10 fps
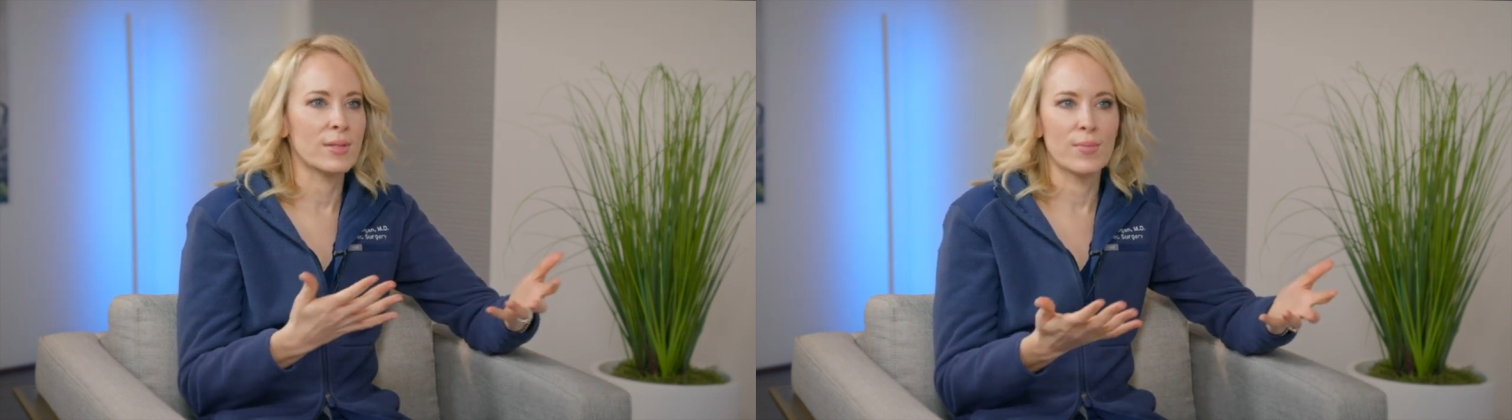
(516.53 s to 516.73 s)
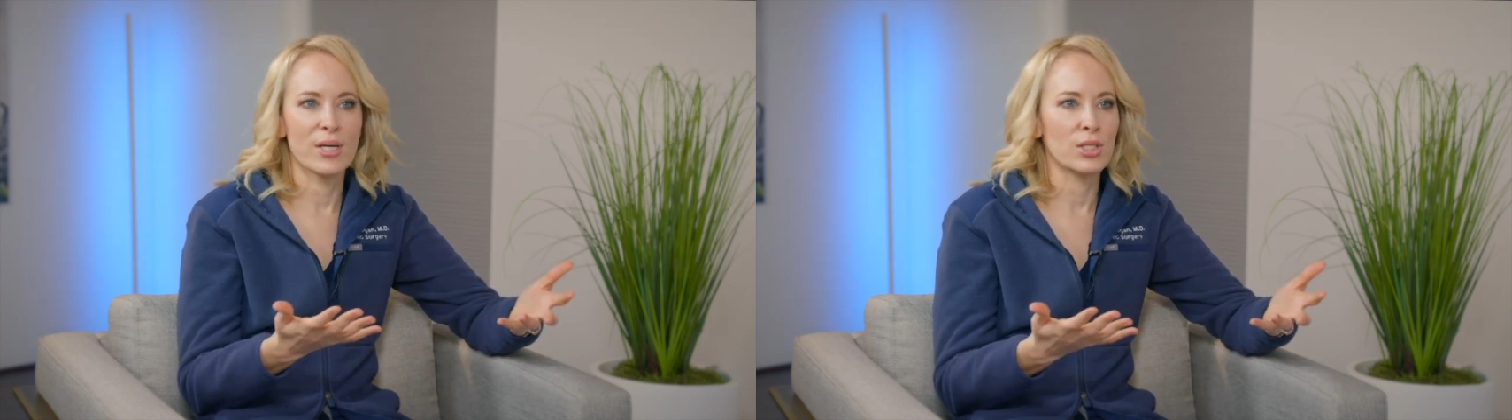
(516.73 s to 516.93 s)

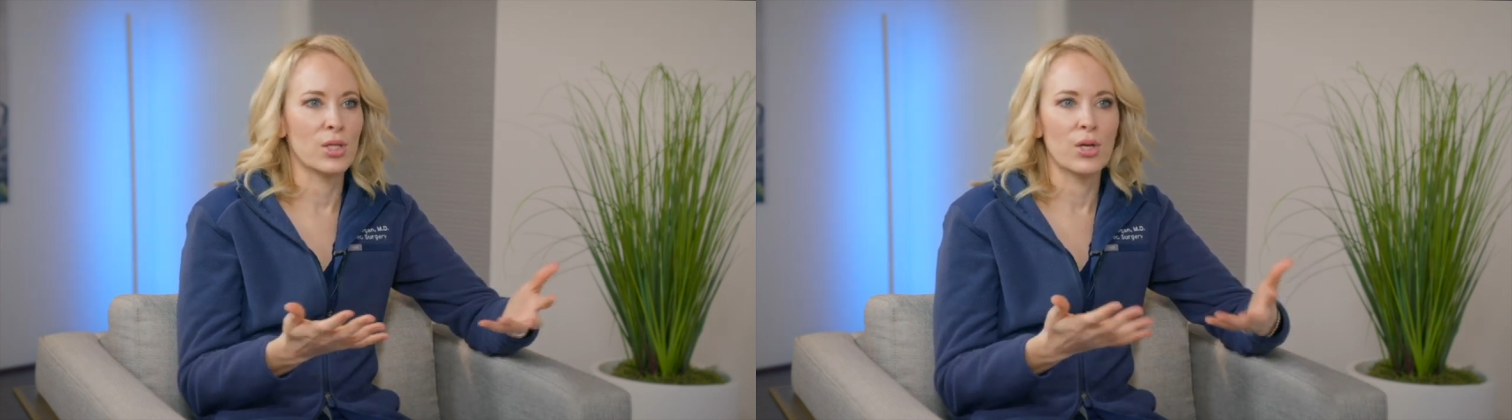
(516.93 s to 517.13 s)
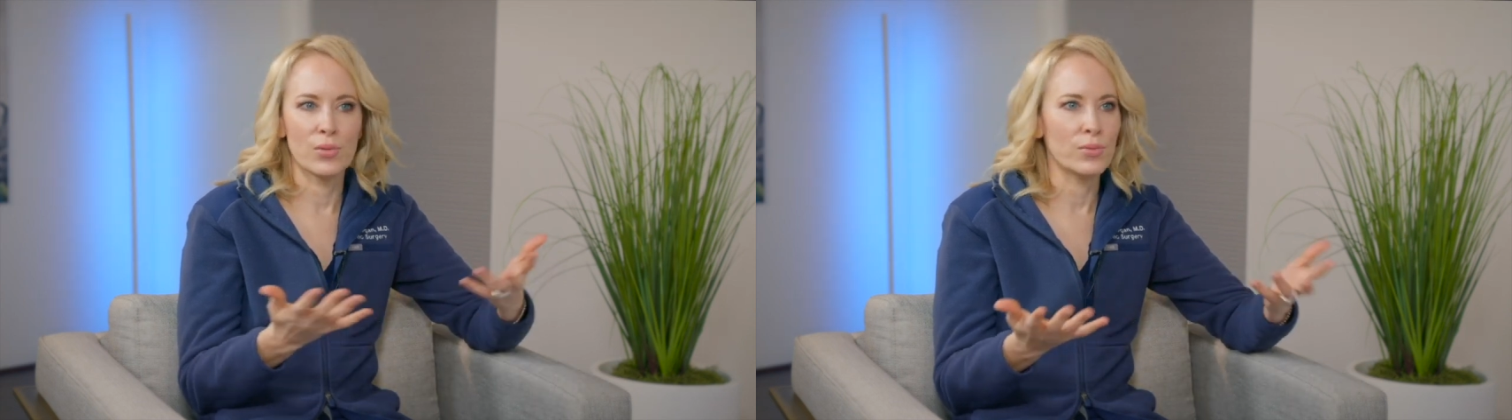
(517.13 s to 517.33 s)
the breast
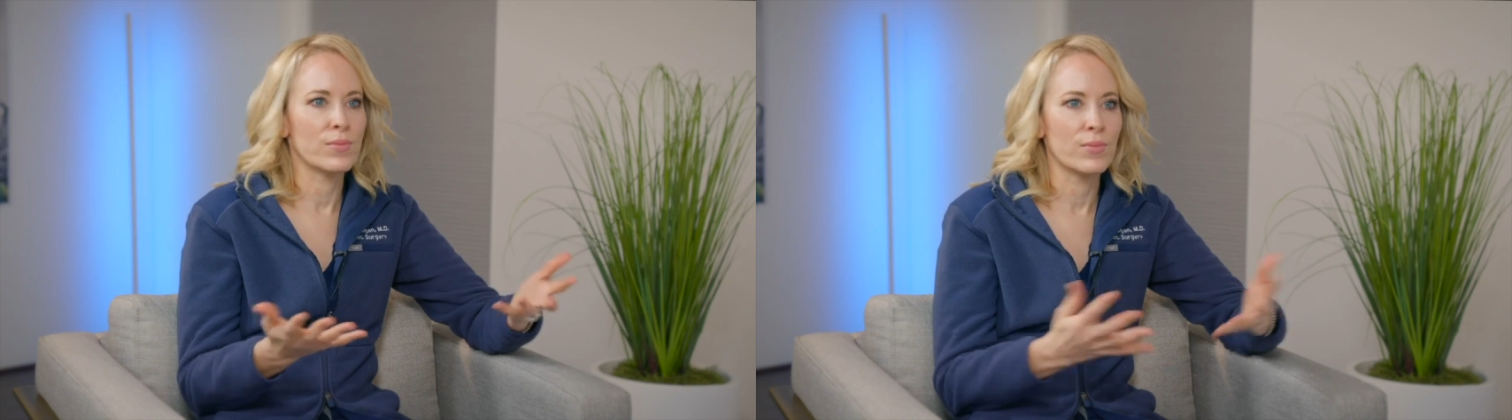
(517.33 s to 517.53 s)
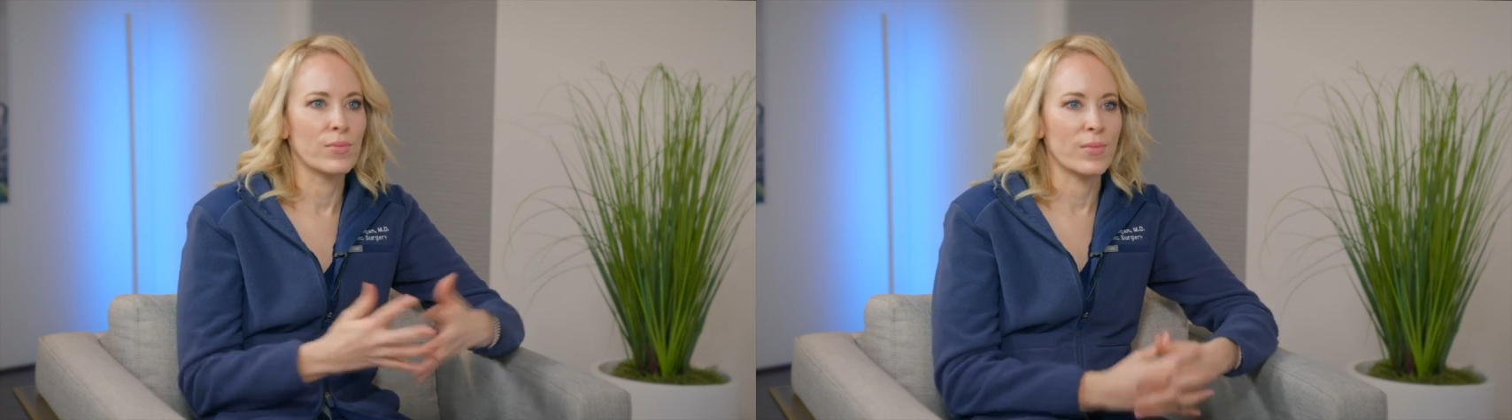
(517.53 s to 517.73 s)
alone,
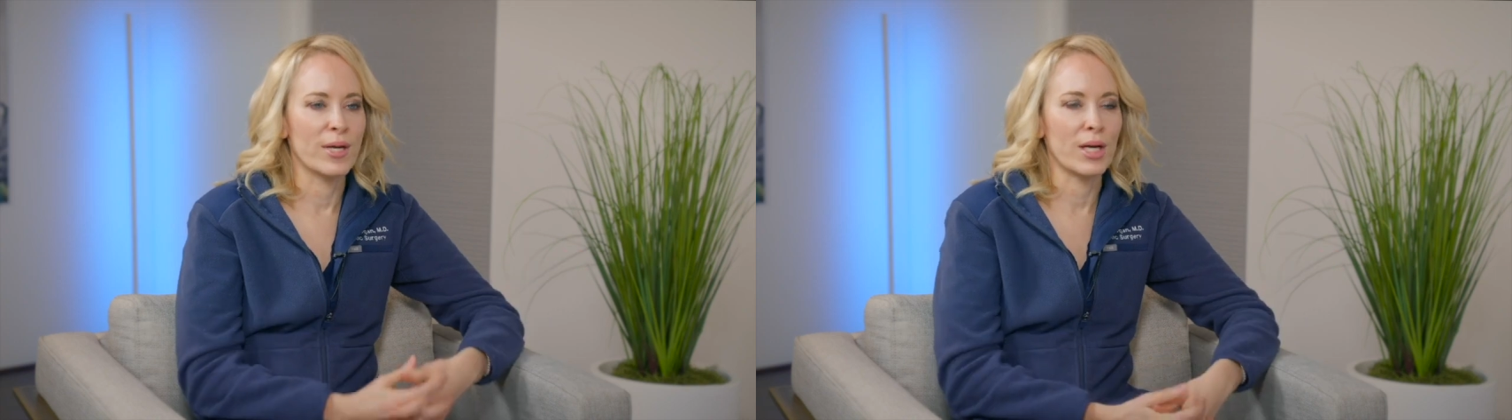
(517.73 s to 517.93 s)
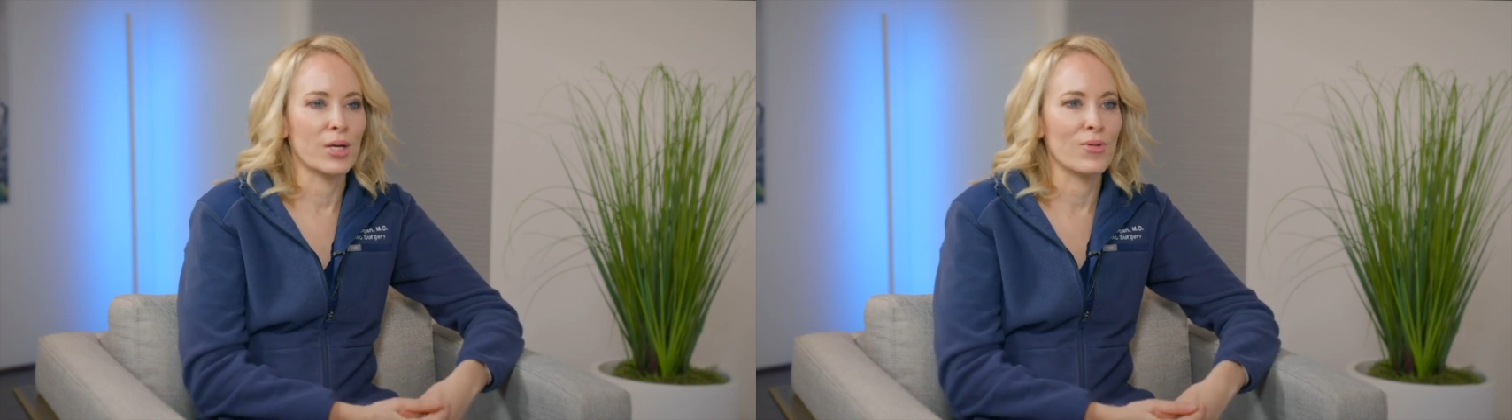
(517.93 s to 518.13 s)

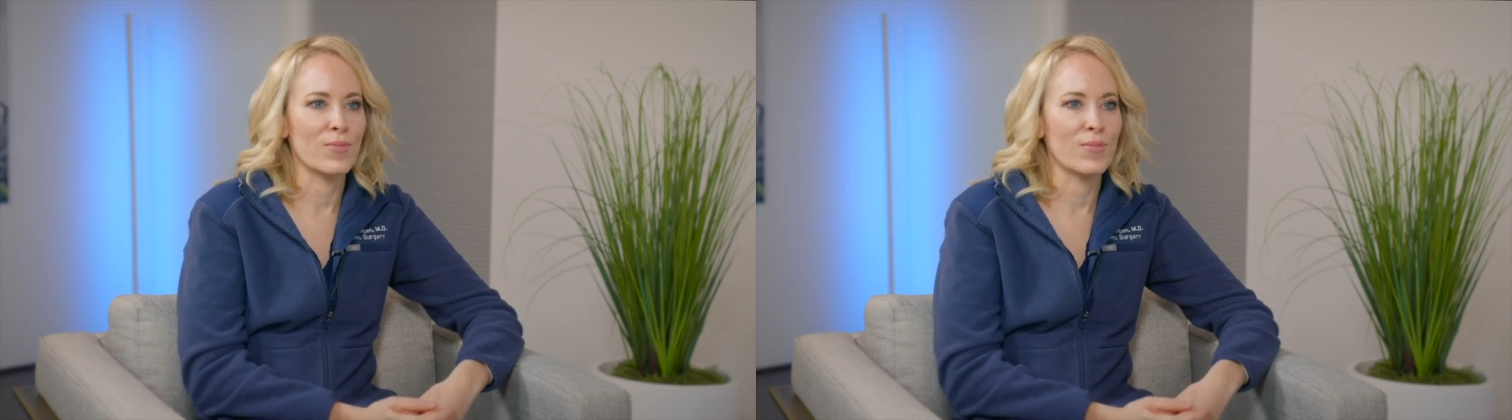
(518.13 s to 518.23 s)
we kind of go from